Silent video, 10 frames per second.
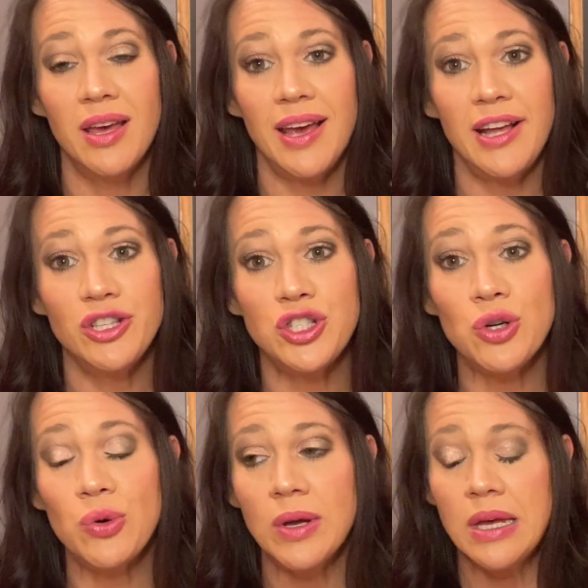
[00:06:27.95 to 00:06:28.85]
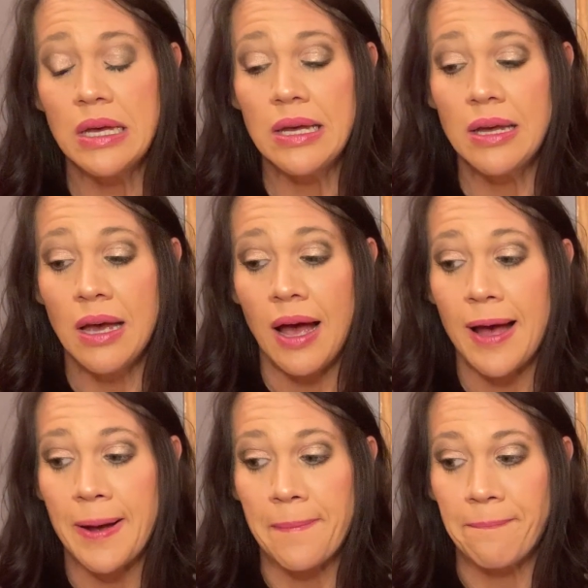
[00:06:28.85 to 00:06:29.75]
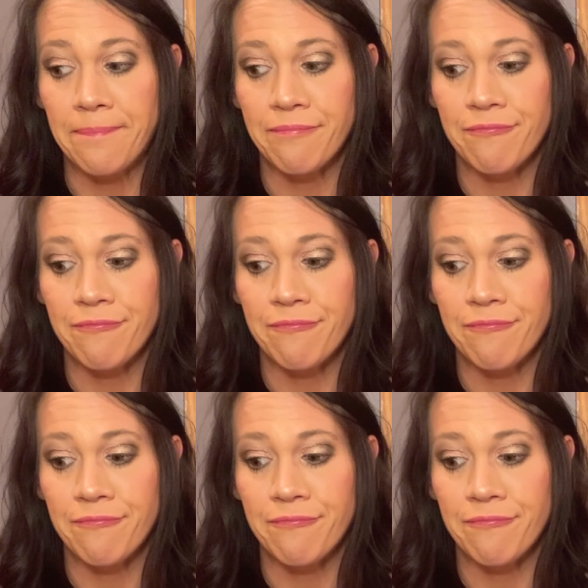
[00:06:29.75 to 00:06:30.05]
And so, um,